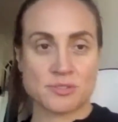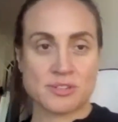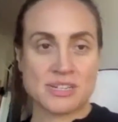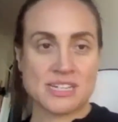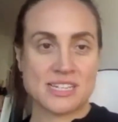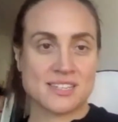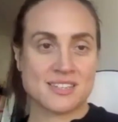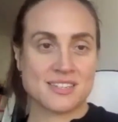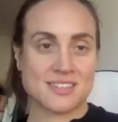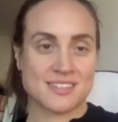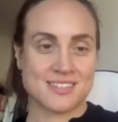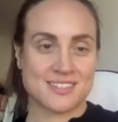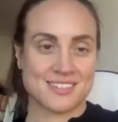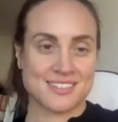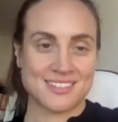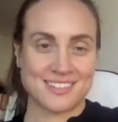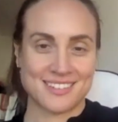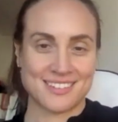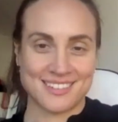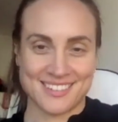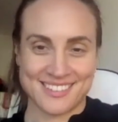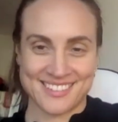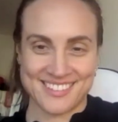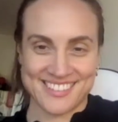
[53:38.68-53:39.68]
Greece,
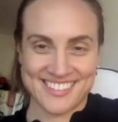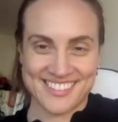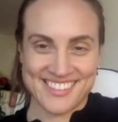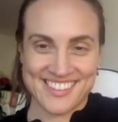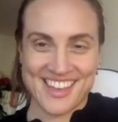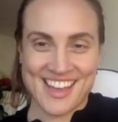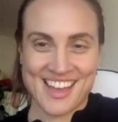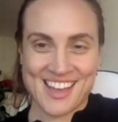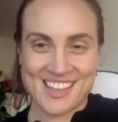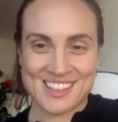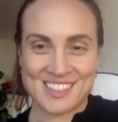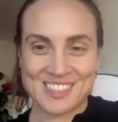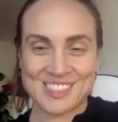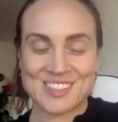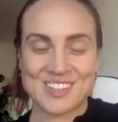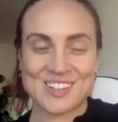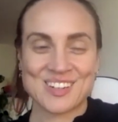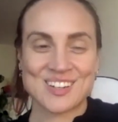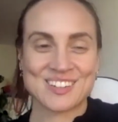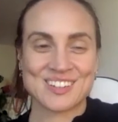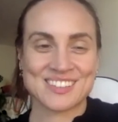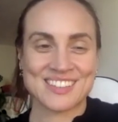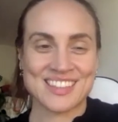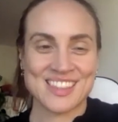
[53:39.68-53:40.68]
uh, I
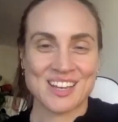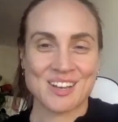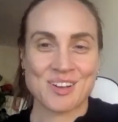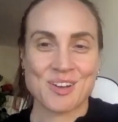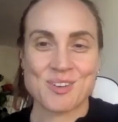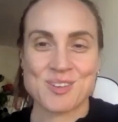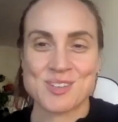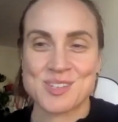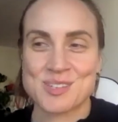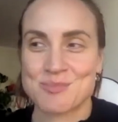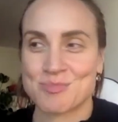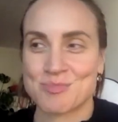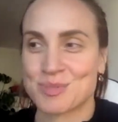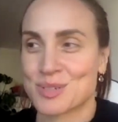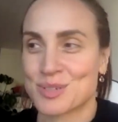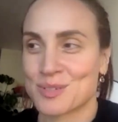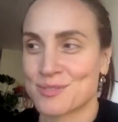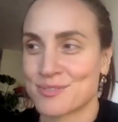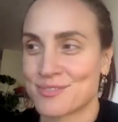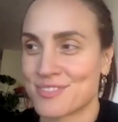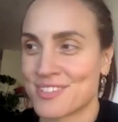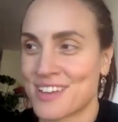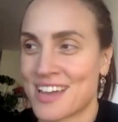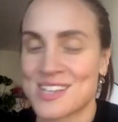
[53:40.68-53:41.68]
learned the concept of